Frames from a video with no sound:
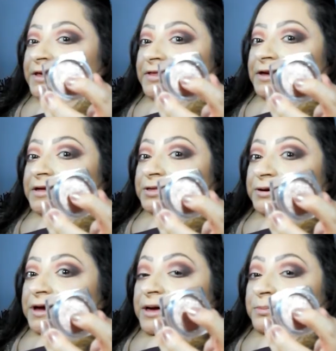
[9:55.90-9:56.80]
the
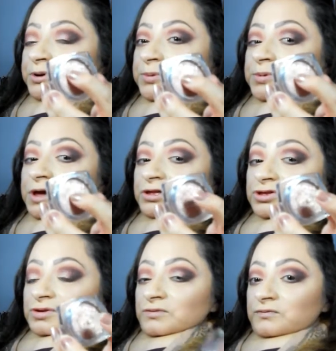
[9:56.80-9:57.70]
color Amber
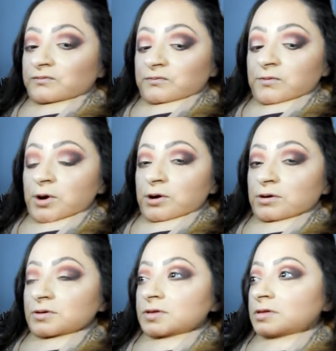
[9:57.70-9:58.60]
Rush
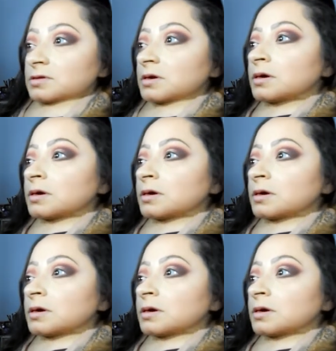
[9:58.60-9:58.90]
first,